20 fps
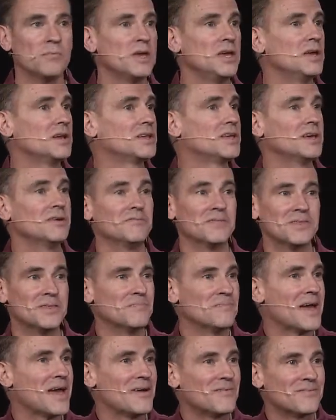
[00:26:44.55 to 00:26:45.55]
He had given
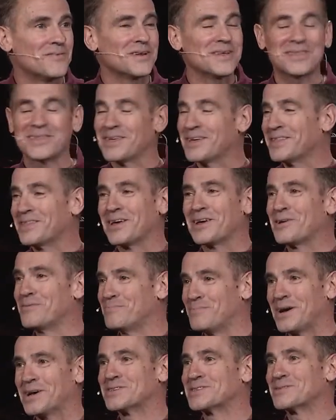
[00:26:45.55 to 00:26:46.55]
them everything they could
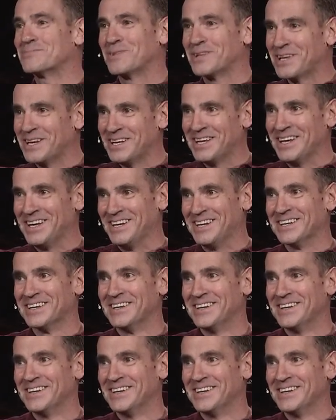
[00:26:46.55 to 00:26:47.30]
possibly need.